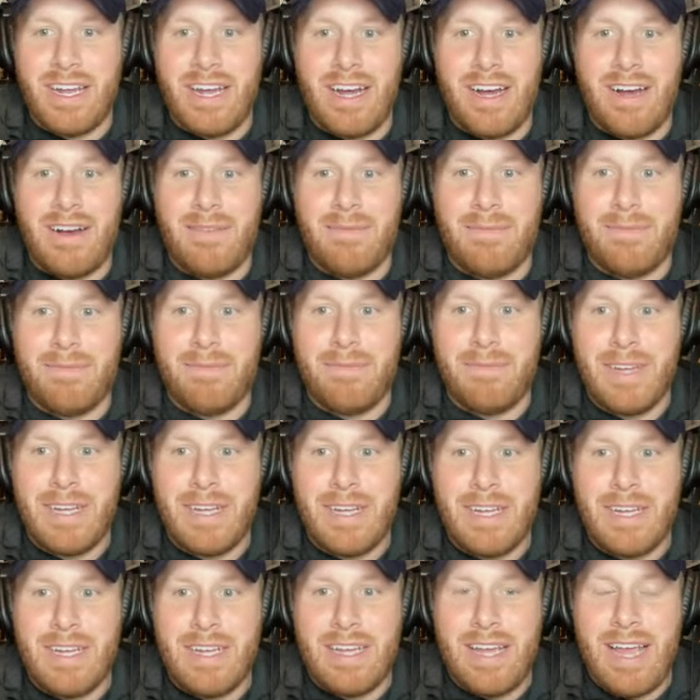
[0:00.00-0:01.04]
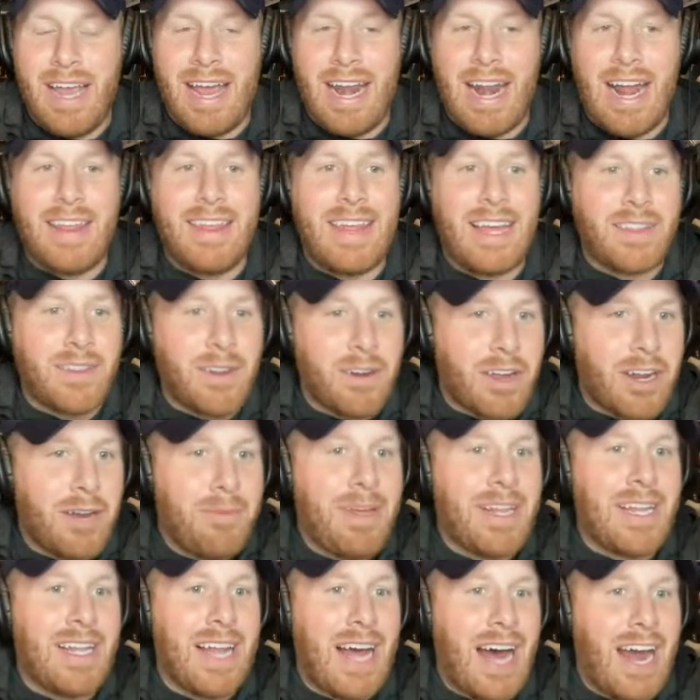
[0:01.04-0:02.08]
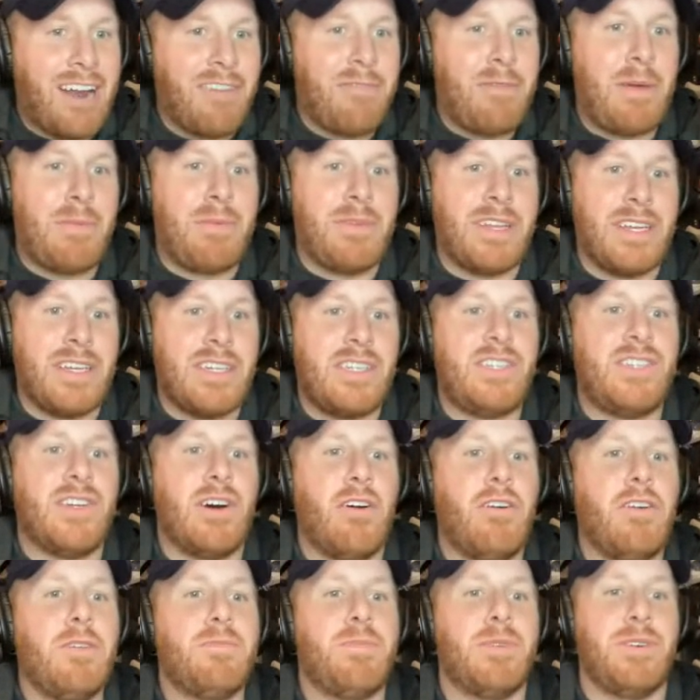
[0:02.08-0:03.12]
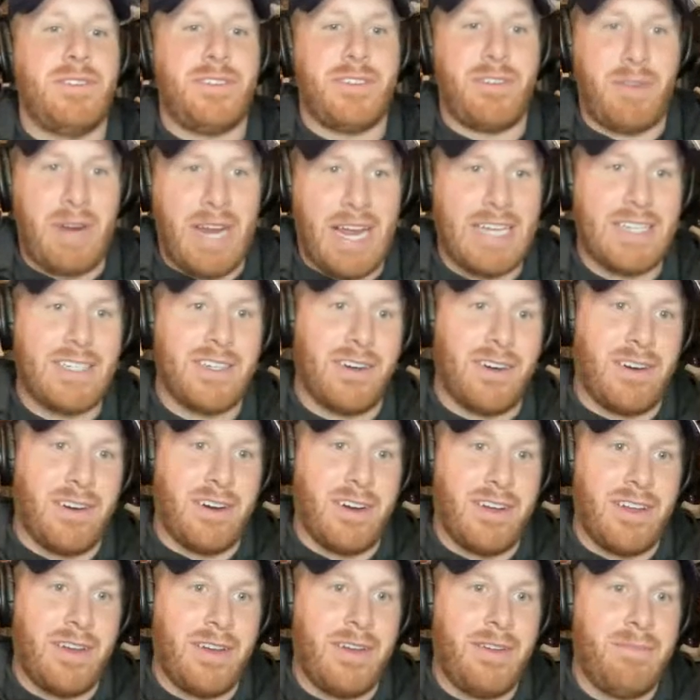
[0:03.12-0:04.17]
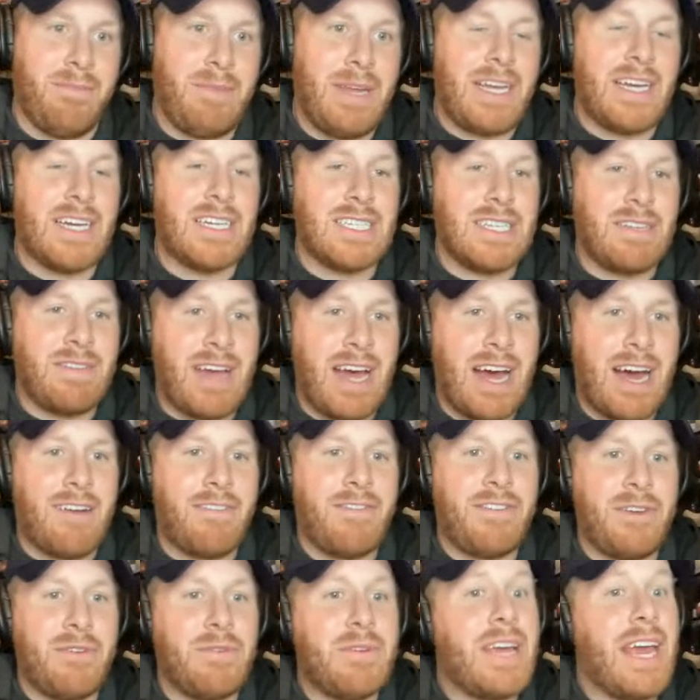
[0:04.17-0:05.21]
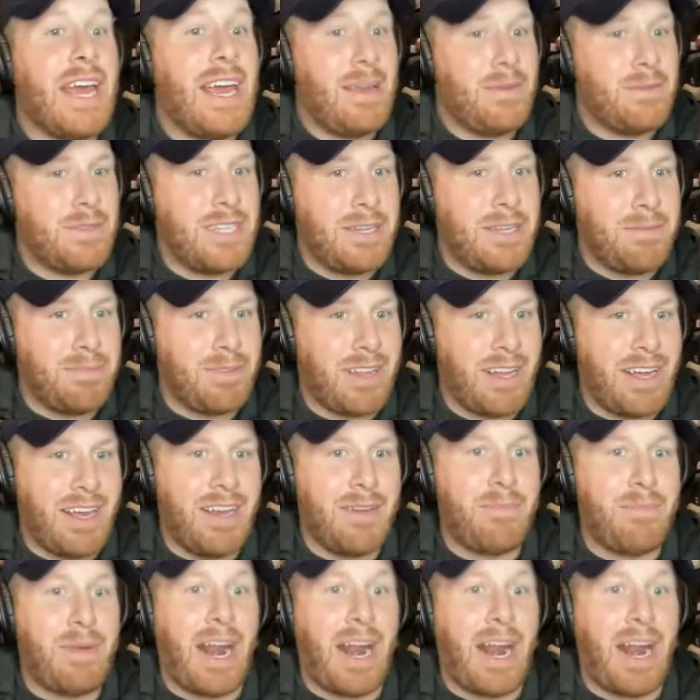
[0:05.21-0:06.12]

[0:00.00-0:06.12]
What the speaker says: And I think there are going to be a lot of people that don't put Durant on because of how few games he played.